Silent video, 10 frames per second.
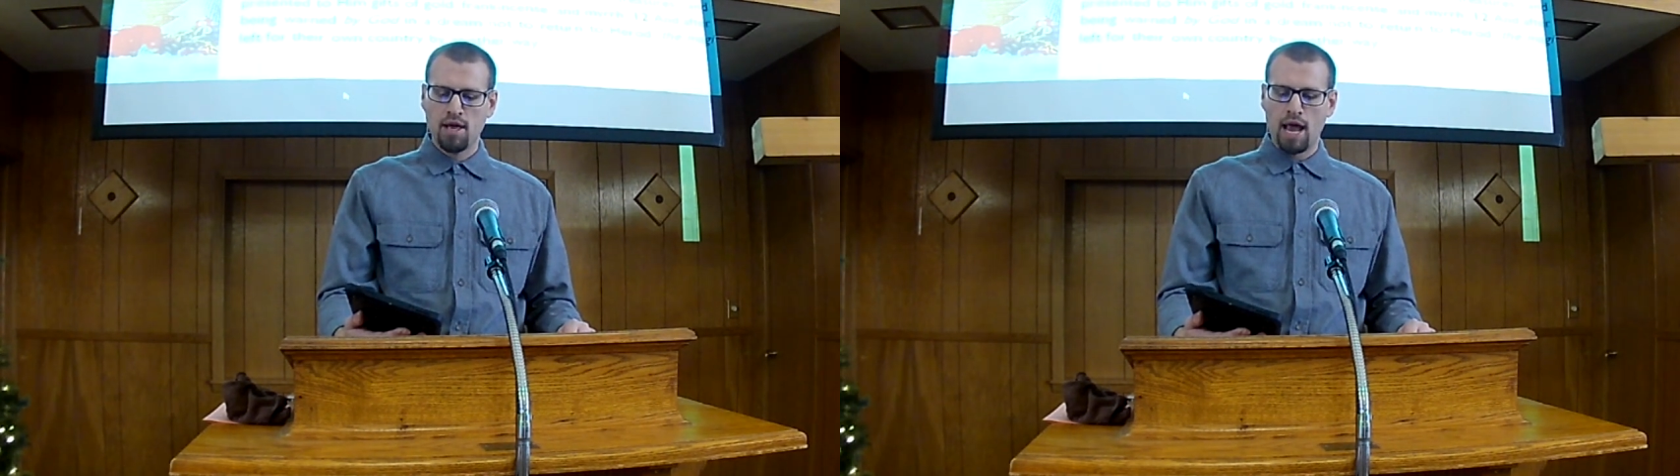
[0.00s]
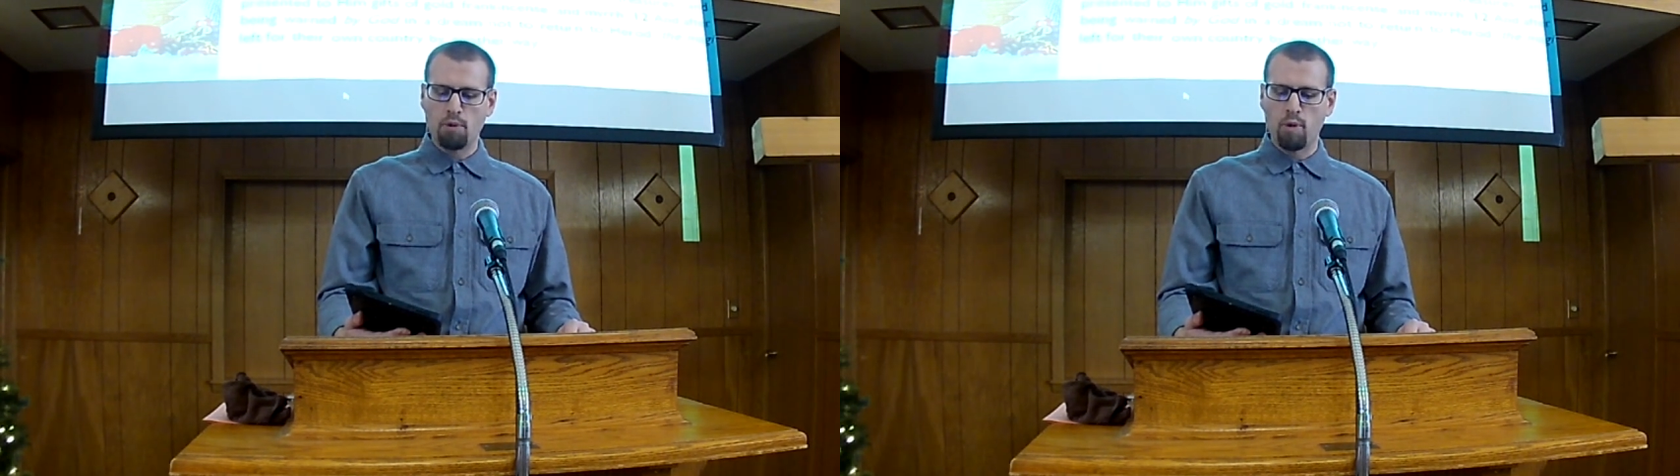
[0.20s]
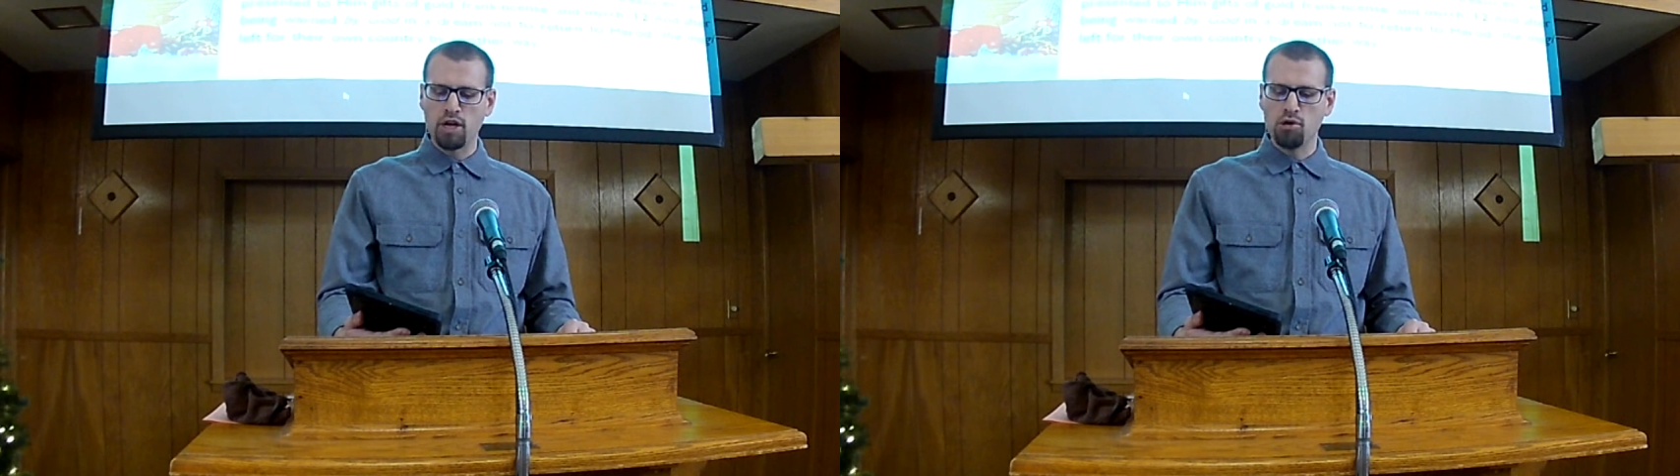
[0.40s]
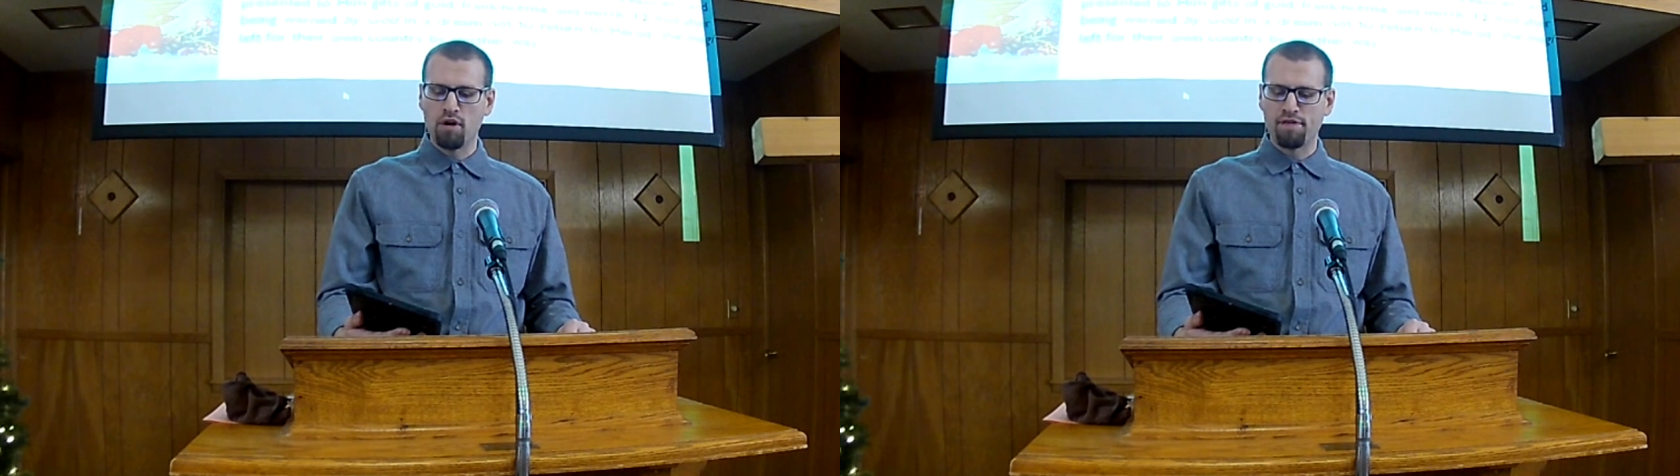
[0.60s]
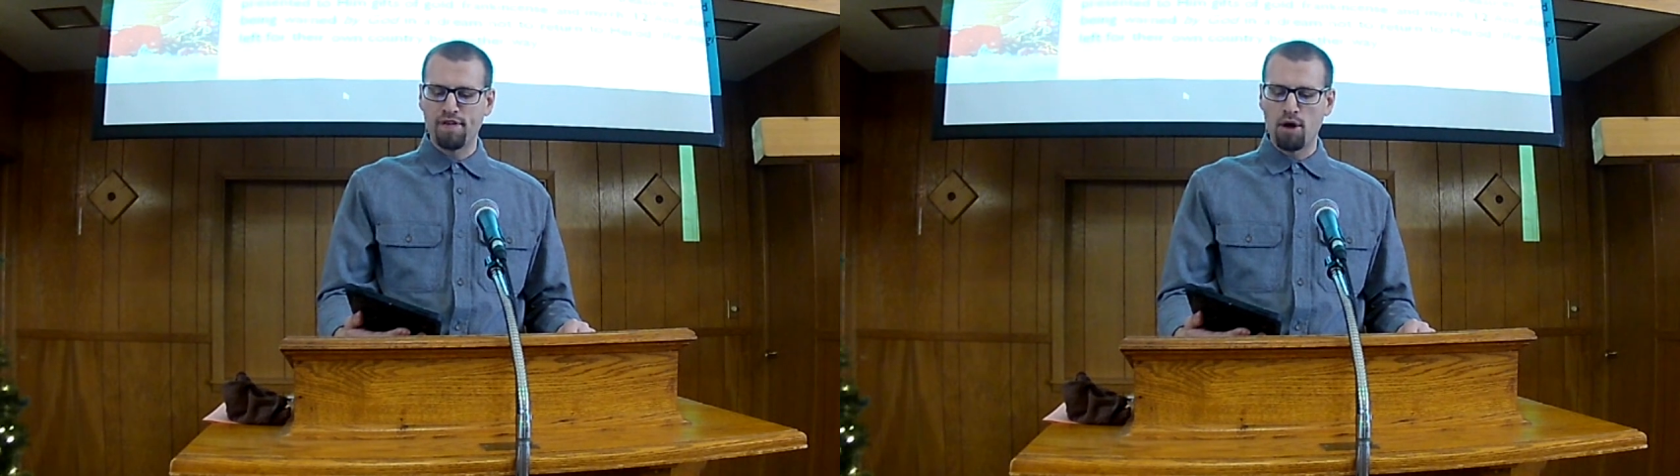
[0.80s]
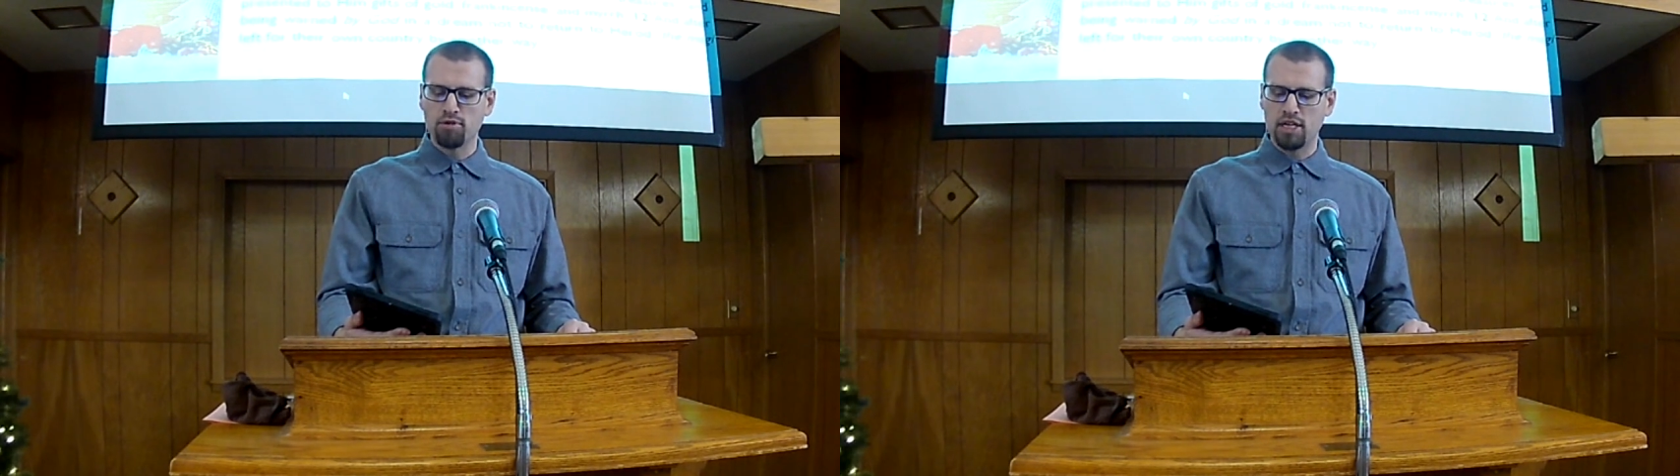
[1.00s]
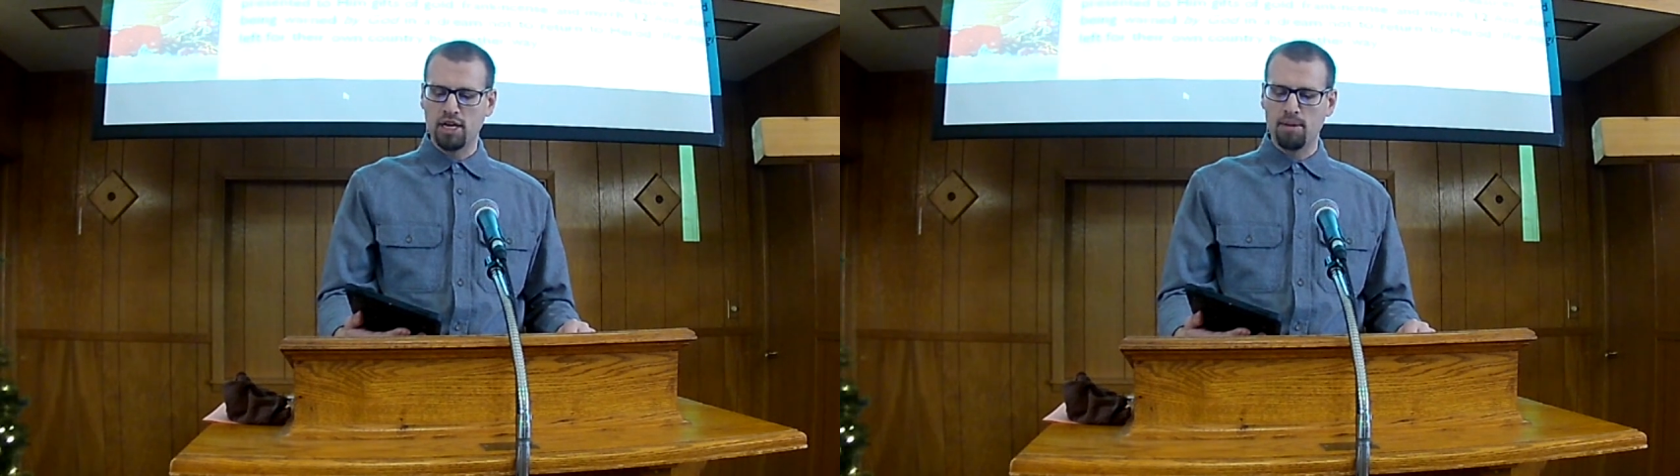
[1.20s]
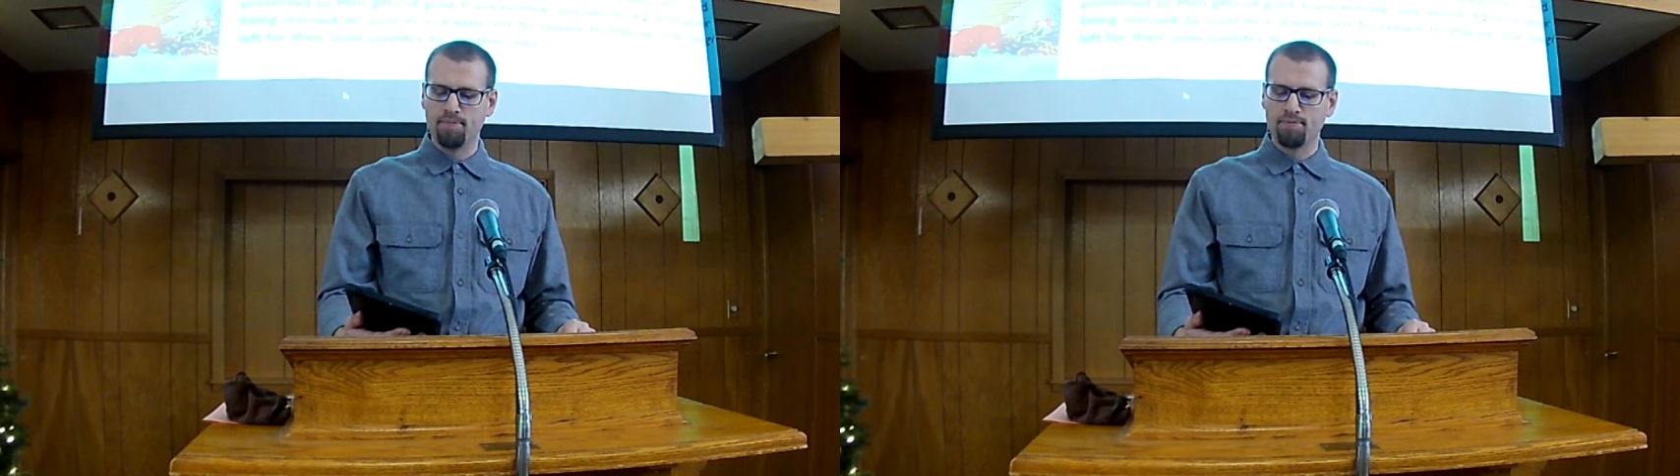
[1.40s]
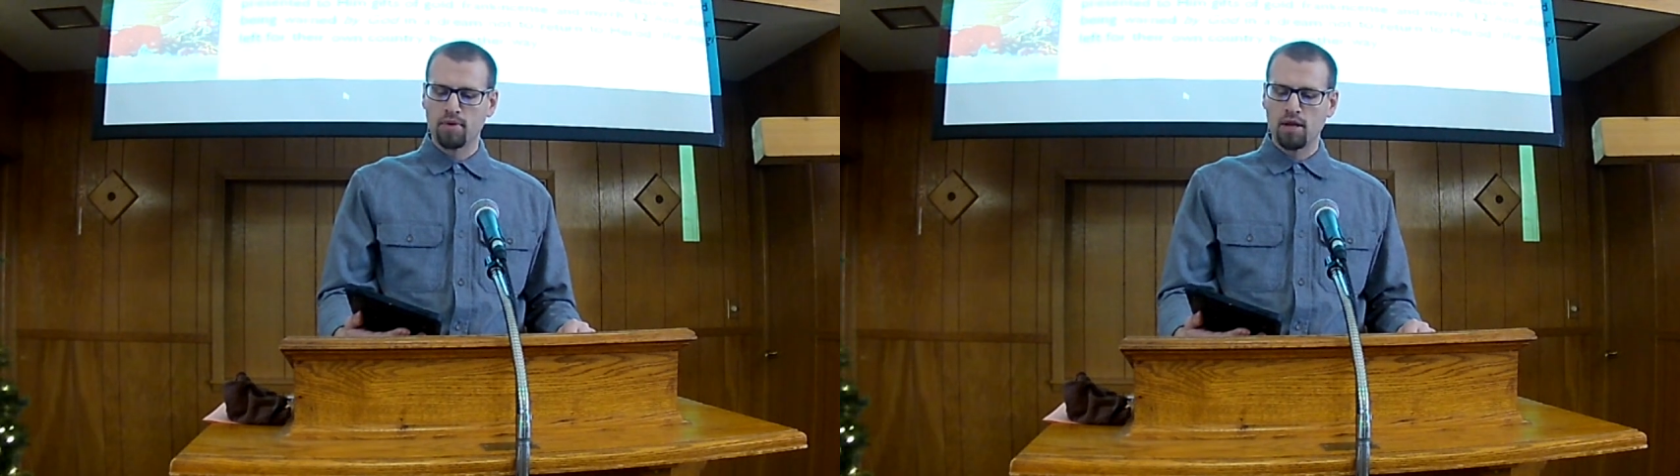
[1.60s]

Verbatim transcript: And when you have found him,